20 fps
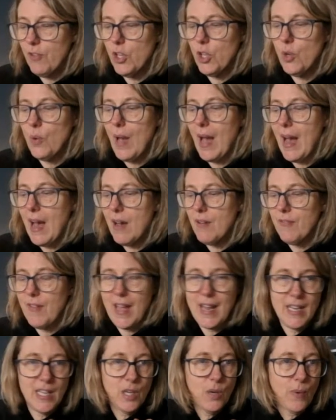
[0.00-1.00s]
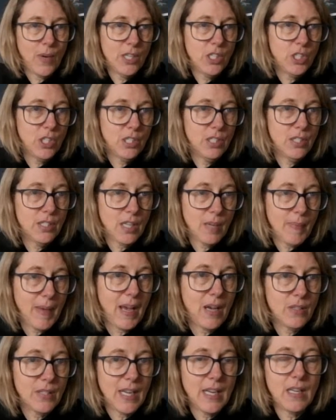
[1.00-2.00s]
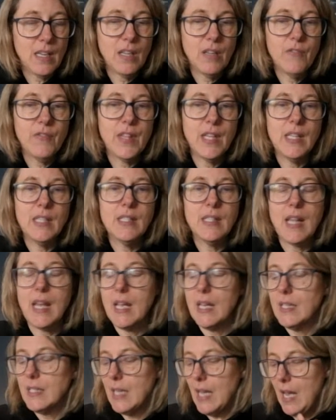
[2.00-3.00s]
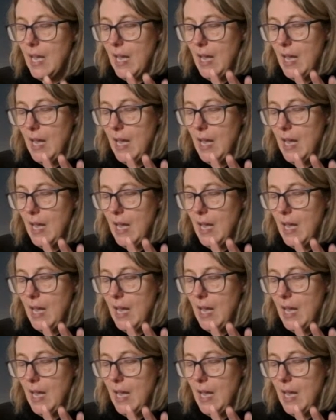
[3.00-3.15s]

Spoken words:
you have any questions about any of these things.